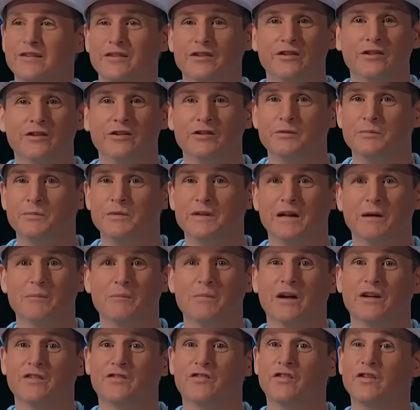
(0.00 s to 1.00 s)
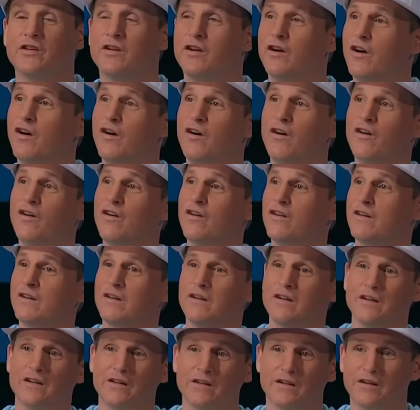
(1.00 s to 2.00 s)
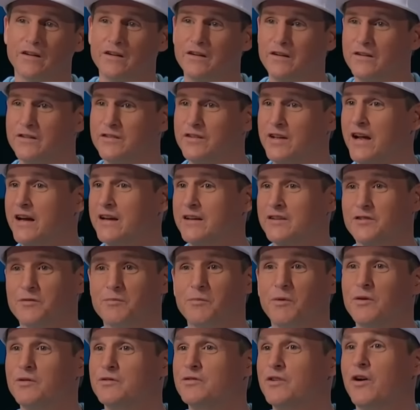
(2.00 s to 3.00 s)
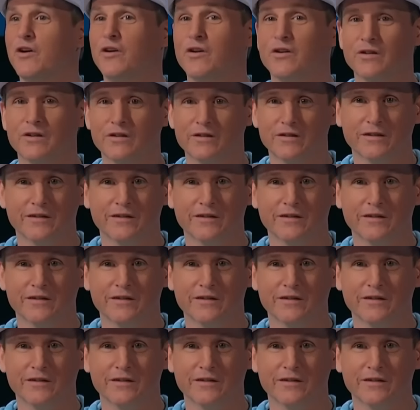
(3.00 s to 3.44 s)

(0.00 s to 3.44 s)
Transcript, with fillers: You know what I mean? I might see a hawk uh, attack a small dog.